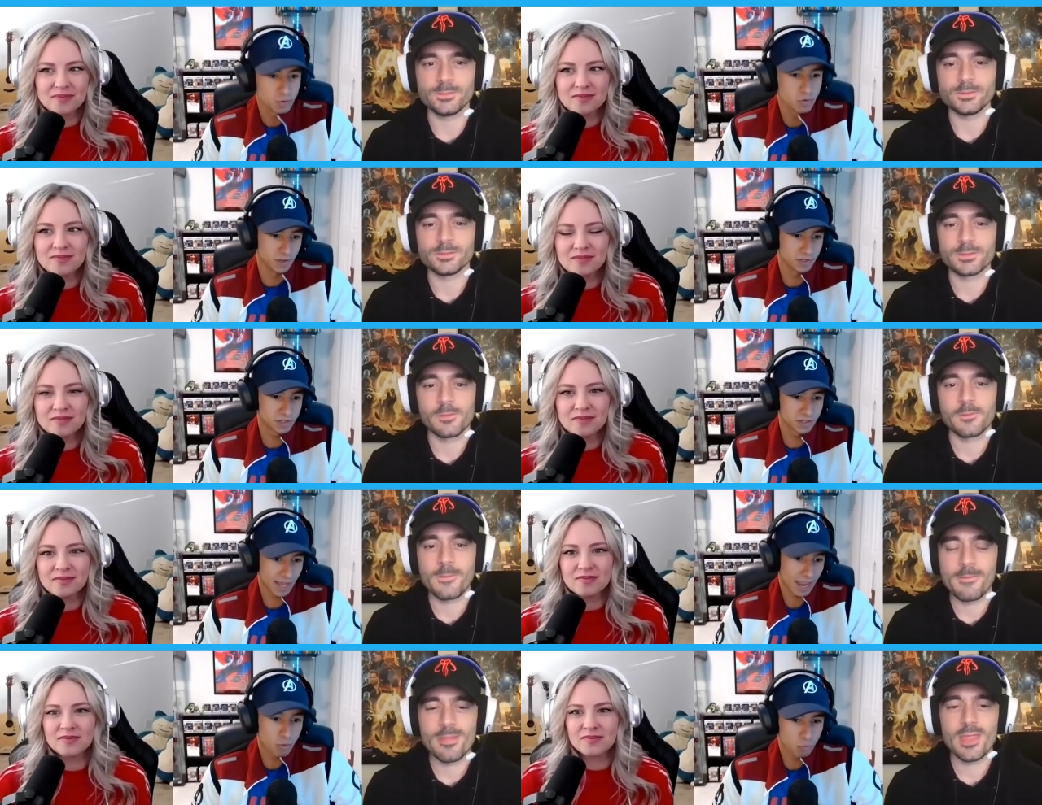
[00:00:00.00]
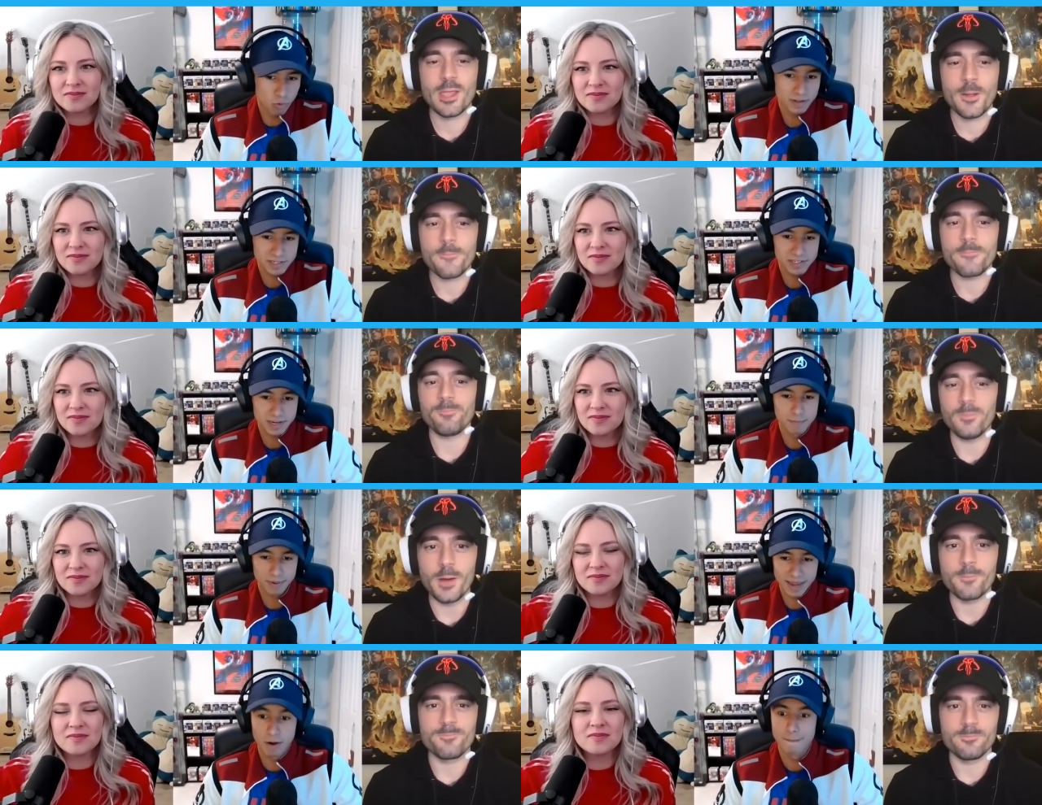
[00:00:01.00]
Speaker 1: movies. Like I would want to see him
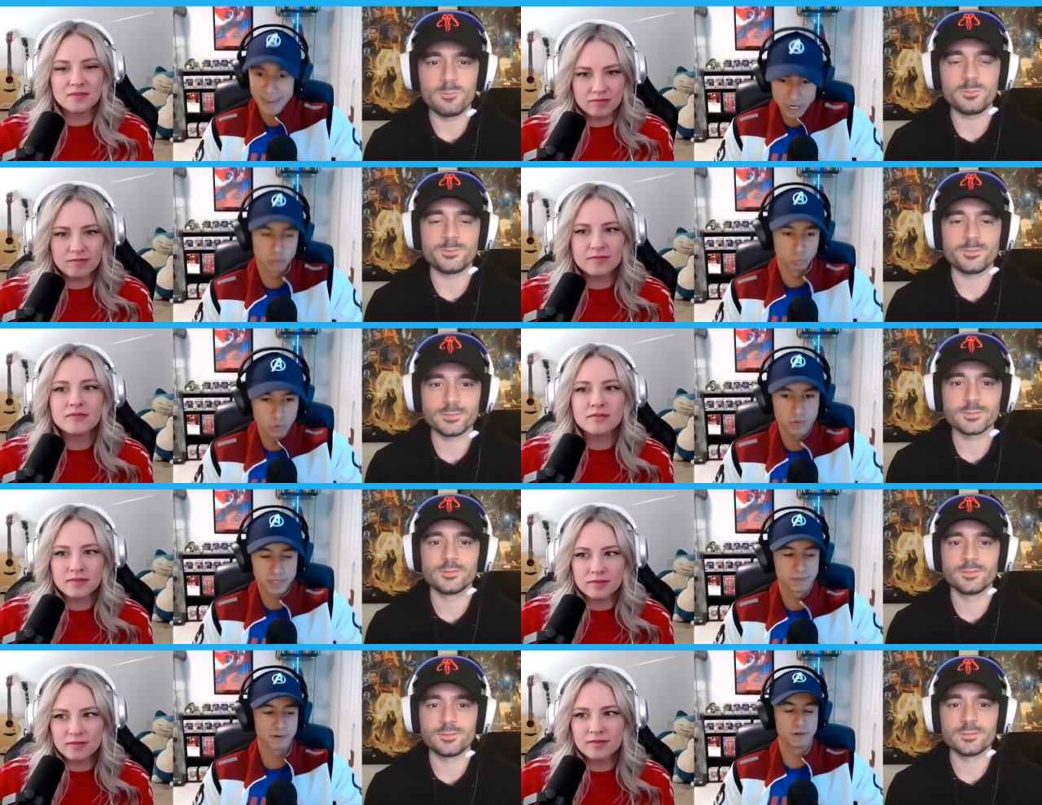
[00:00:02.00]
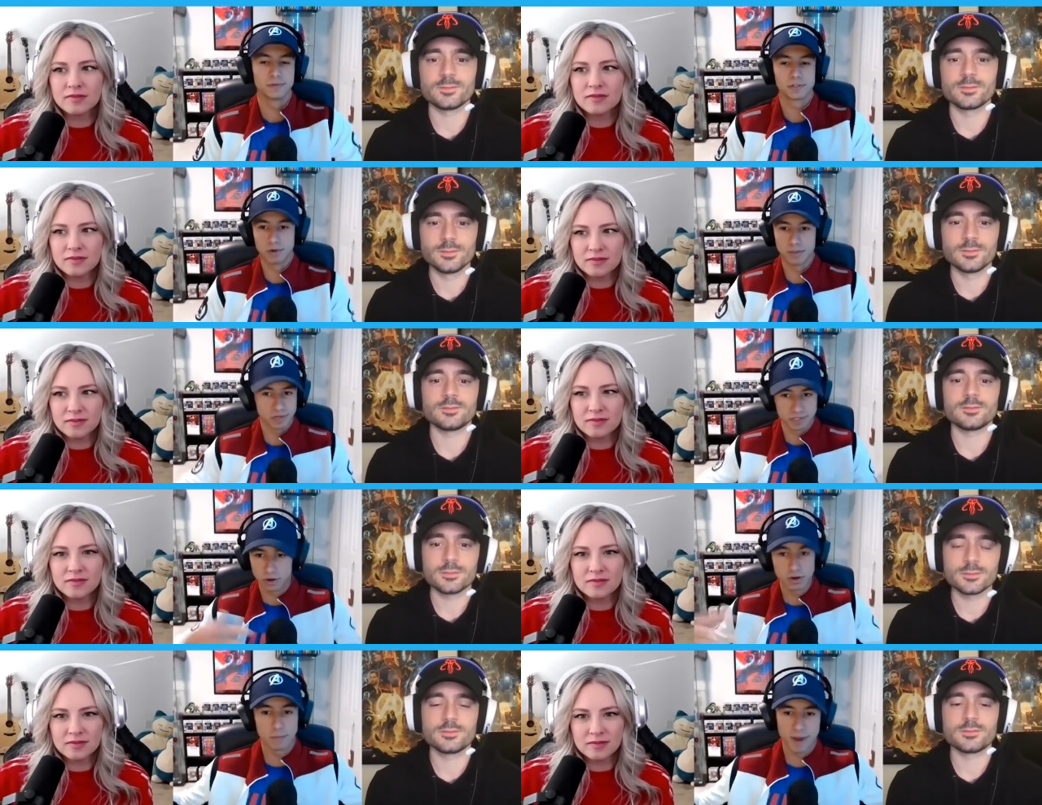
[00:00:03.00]
play a major role in these films, whether it's
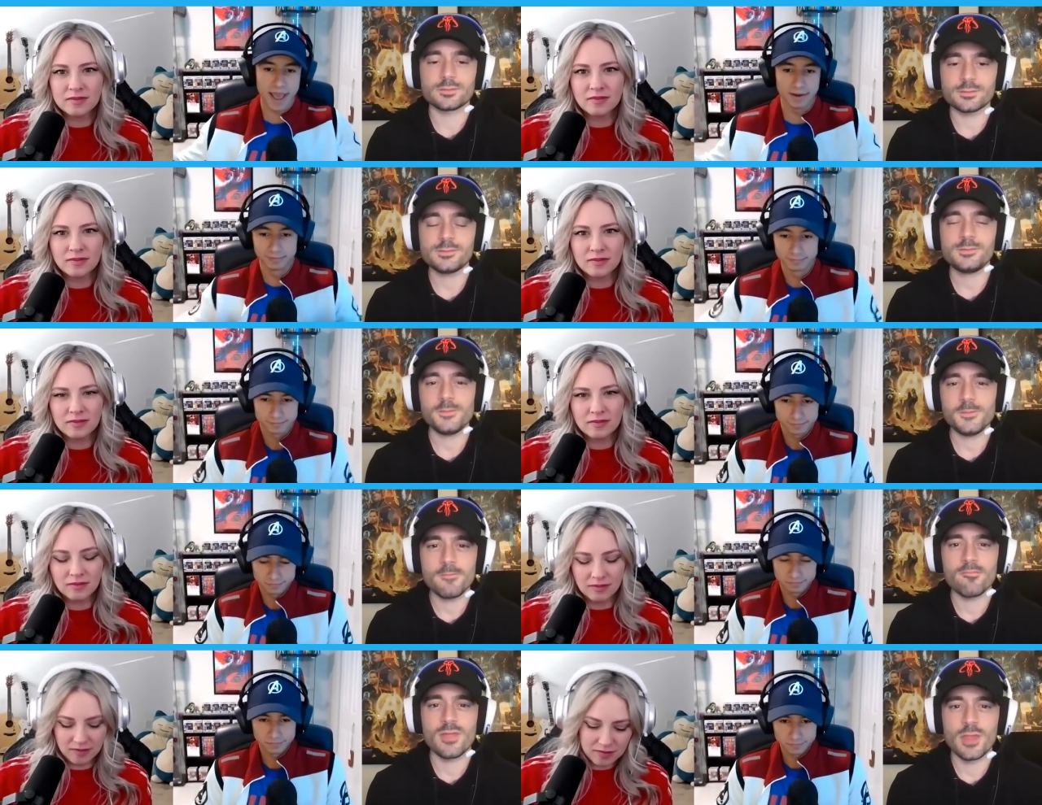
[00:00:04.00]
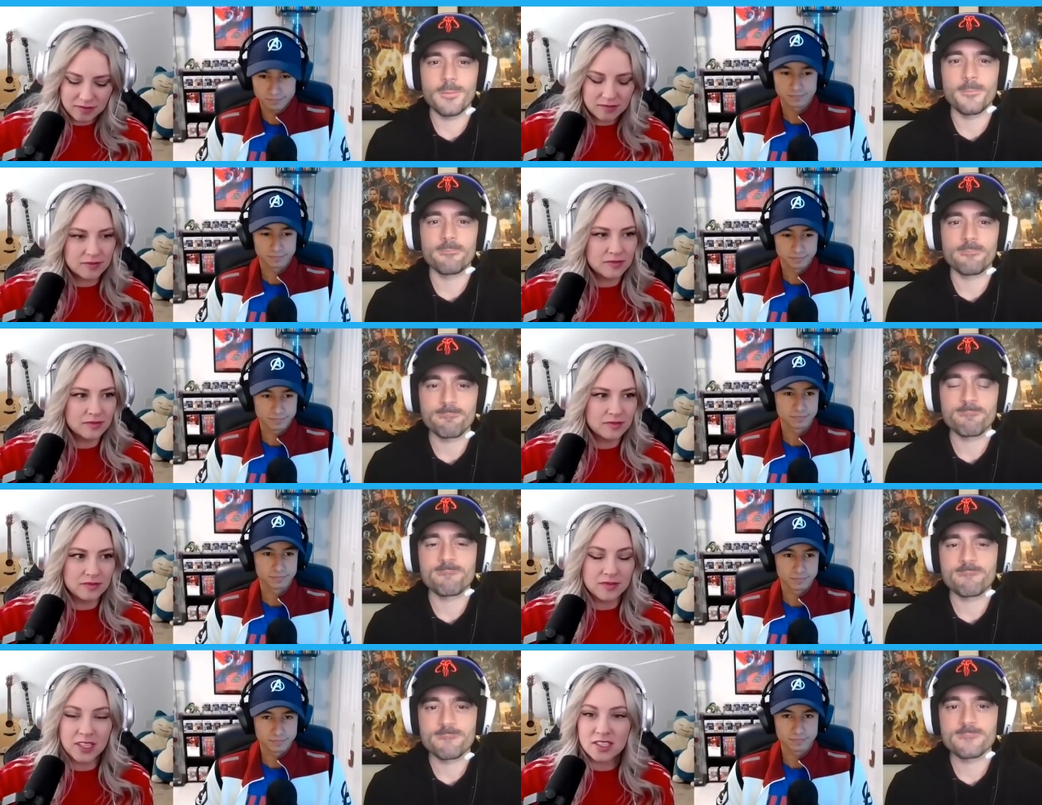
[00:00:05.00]
good or bad.
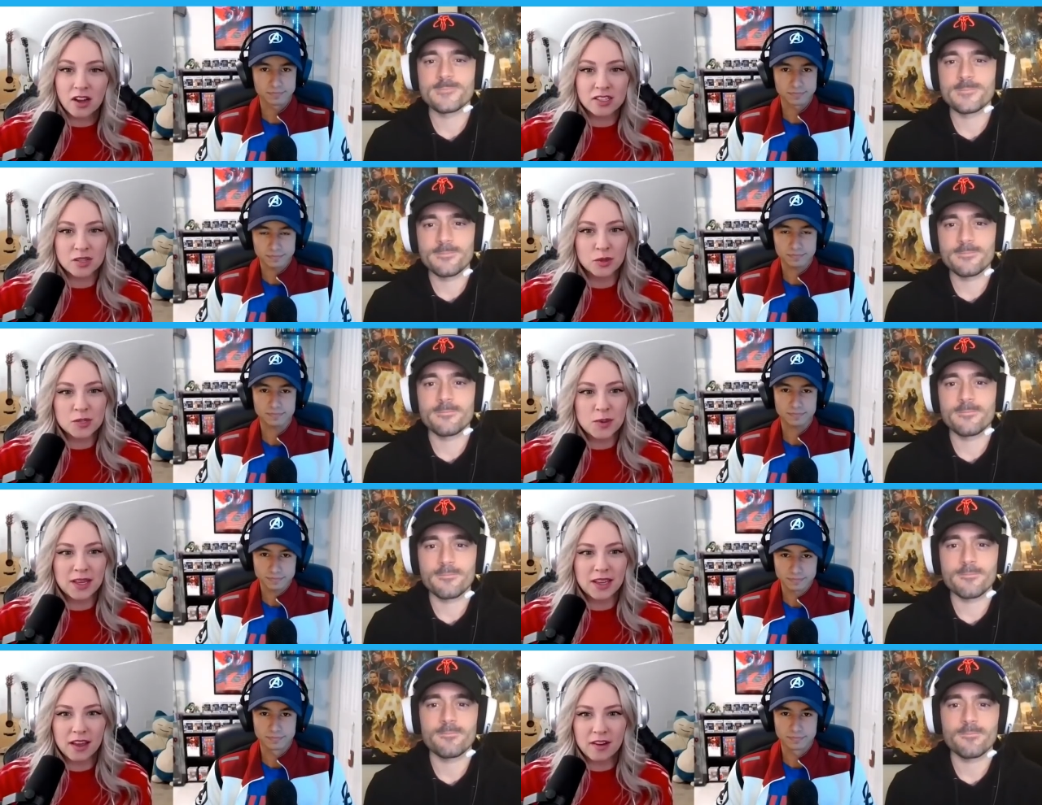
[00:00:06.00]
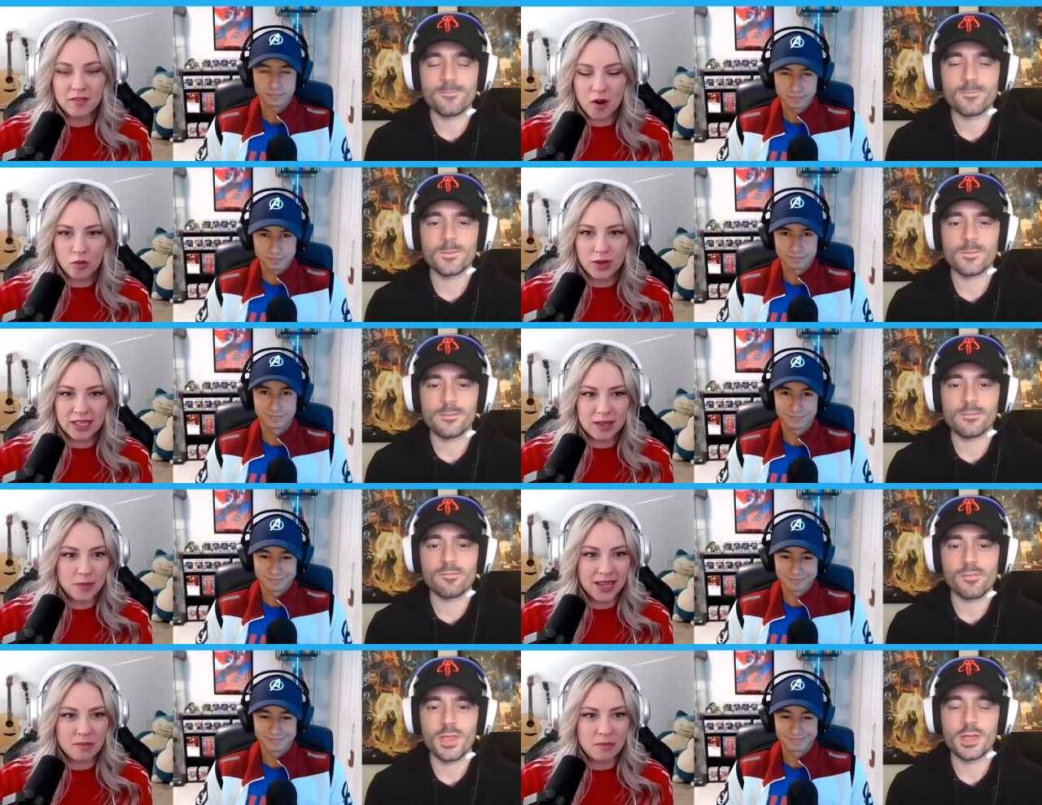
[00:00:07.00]
Speaker 2: That's awesome. Well, speaking of really
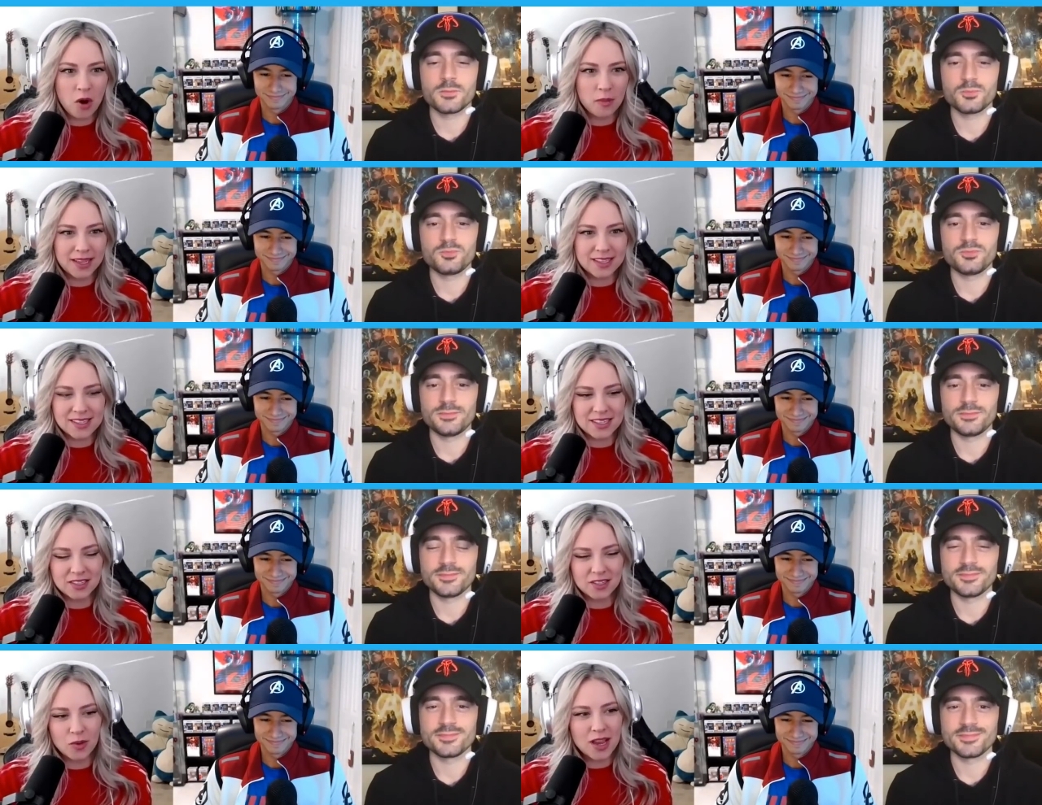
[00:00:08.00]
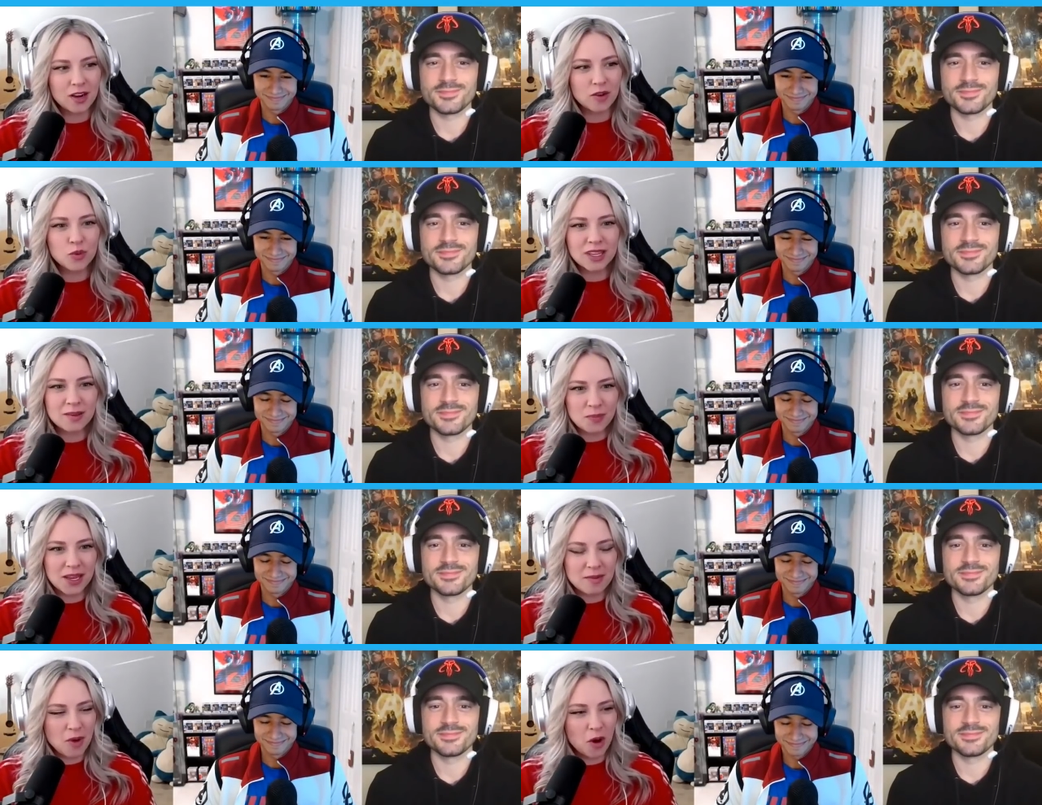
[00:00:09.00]
big moments, we got a really
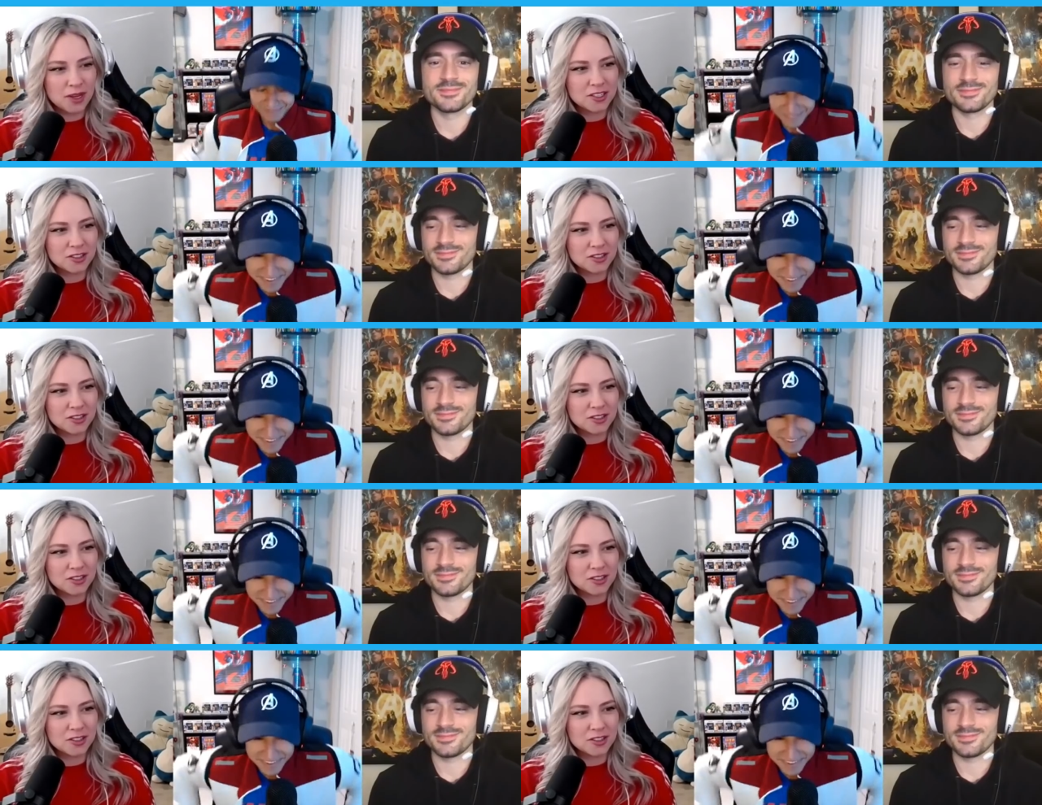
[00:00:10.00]
big moment